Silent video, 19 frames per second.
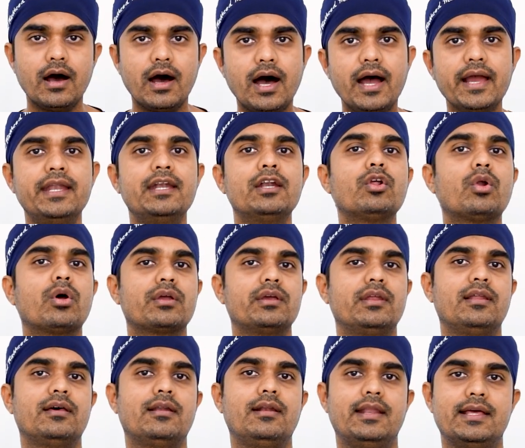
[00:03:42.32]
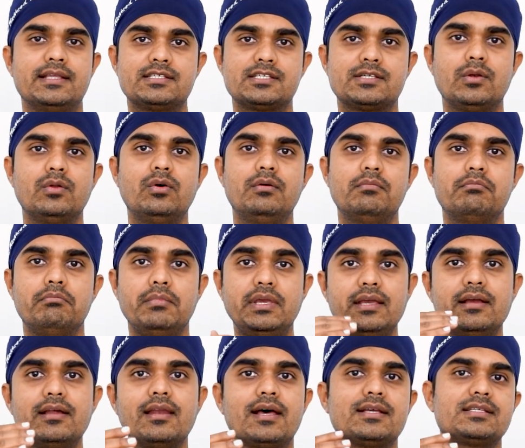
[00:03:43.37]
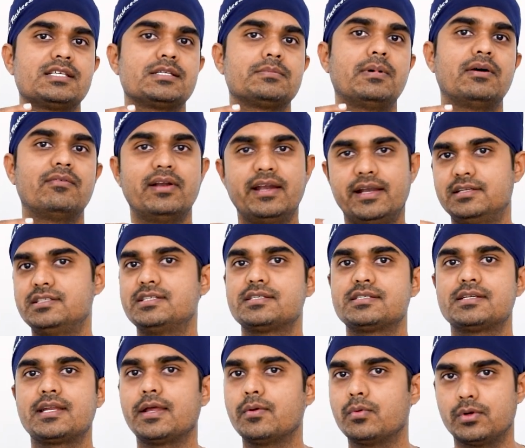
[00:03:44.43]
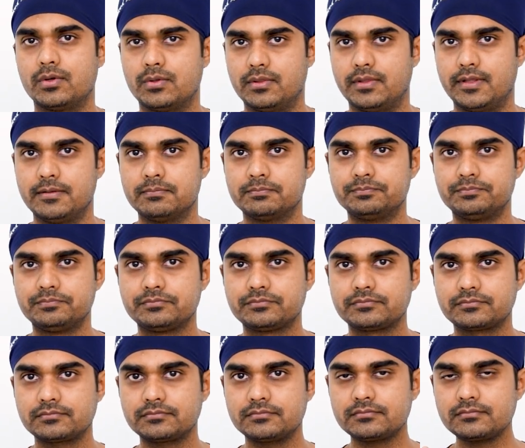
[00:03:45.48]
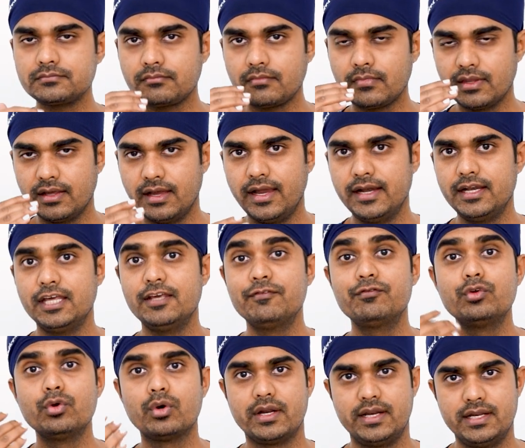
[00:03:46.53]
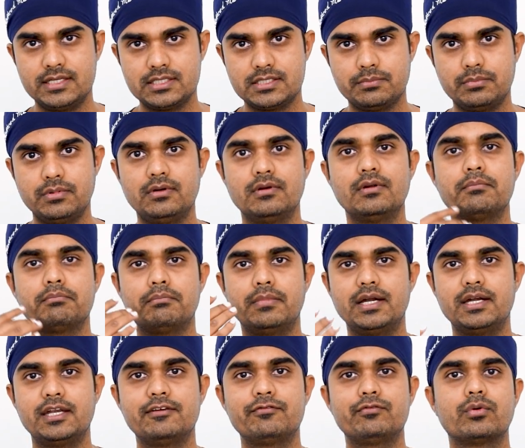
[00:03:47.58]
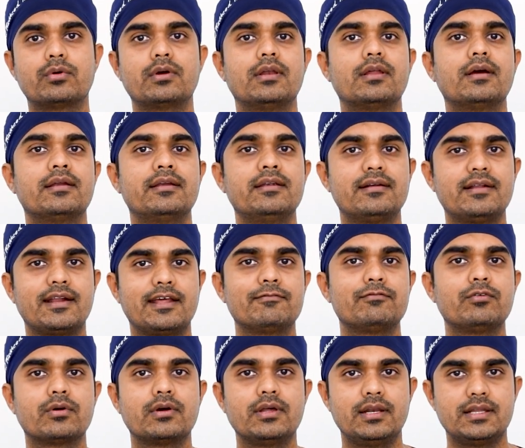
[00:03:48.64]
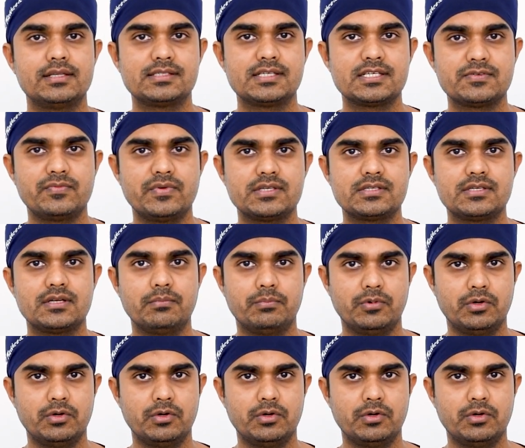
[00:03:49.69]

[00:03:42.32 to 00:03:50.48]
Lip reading: Our intraocular lens lo me glasses power adjust ay untundi. And if you are eligible, multifocal gani trifocal lenses face in a